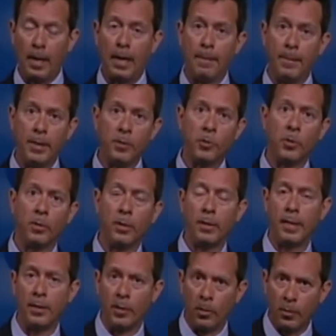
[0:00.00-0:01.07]
I made sure that
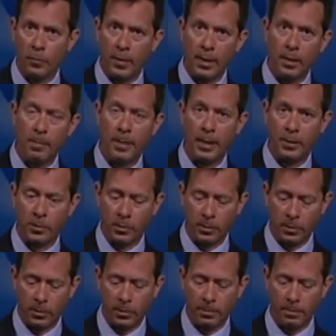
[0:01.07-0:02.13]
they notified the
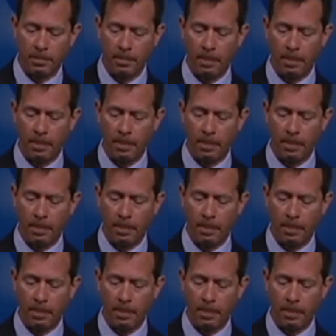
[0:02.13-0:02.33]
patients